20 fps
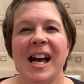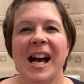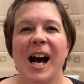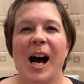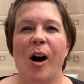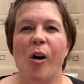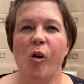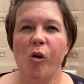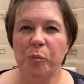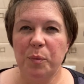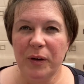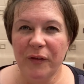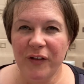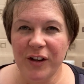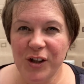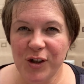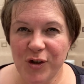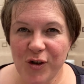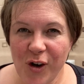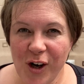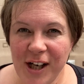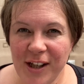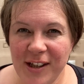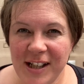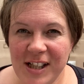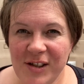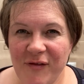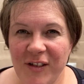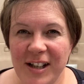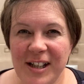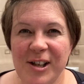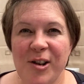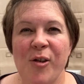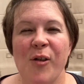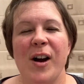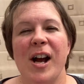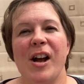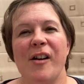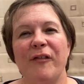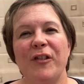I hope you've enjoyed this video.
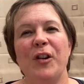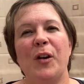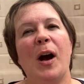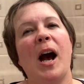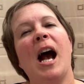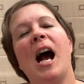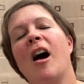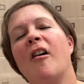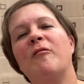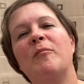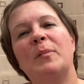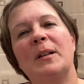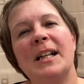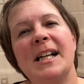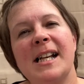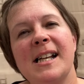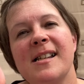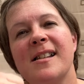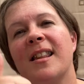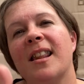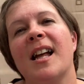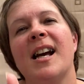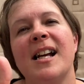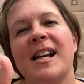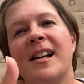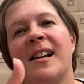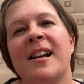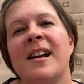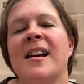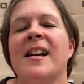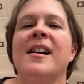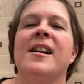If you have, please like,